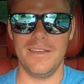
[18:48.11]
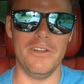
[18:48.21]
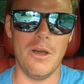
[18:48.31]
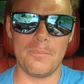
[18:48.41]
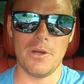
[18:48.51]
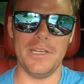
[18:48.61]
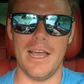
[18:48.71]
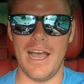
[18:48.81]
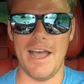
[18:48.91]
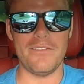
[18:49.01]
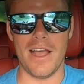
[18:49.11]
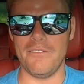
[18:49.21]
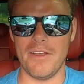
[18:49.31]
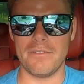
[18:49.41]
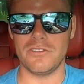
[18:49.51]
You know,
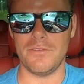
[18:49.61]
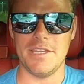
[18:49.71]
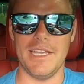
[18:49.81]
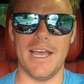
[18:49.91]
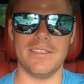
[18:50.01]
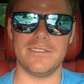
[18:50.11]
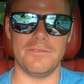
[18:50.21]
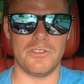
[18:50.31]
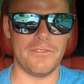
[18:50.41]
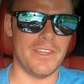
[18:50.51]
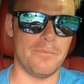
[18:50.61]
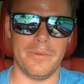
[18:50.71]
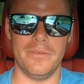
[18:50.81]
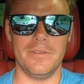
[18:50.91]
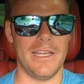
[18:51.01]
I've never driven the S. I've driven the,
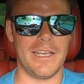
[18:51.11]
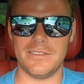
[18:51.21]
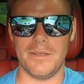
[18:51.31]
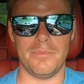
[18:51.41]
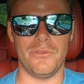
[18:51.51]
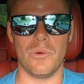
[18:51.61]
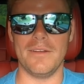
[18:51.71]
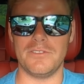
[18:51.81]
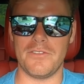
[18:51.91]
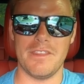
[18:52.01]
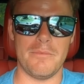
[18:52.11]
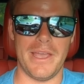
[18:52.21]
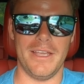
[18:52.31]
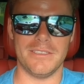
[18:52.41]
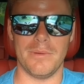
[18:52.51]
like I said before, I've driven the
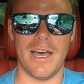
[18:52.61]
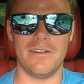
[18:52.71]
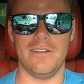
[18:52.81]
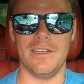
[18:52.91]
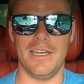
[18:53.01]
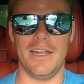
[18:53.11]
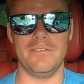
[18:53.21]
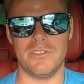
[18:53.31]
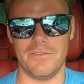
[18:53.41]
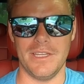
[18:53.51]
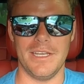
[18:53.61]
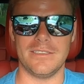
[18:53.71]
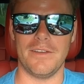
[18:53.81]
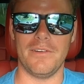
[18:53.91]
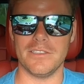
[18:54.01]
base model and I've driven
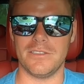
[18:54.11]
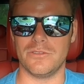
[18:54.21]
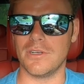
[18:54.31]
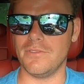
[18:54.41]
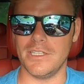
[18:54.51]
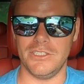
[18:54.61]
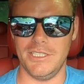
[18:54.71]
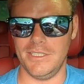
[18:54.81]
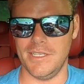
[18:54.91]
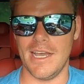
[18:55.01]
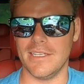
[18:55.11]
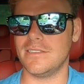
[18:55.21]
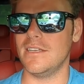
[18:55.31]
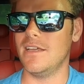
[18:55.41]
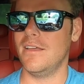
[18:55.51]
this. I've also driven the
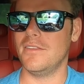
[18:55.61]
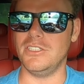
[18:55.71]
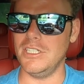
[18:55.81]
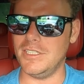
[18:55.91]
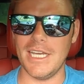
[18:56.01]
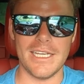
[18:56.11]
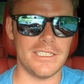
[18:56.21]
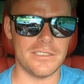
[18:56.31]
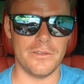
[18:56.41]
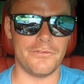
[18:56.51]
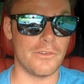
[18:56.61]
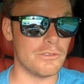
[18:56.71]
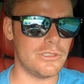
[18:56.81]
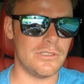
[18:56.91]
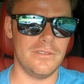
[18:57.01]
GTS. The GTS is the
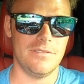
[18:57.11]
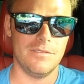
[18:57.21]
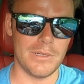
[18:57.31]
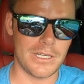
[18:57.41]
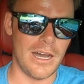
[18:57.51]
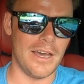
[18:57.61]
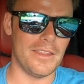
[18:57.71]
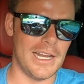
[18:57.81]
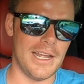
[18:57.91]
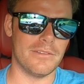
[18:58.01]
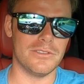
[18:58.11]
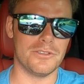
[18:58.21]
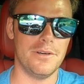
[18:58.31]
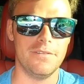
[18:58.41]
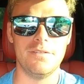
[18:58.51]
first Macan that I ever
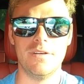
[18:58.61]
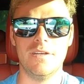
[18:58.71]
drove.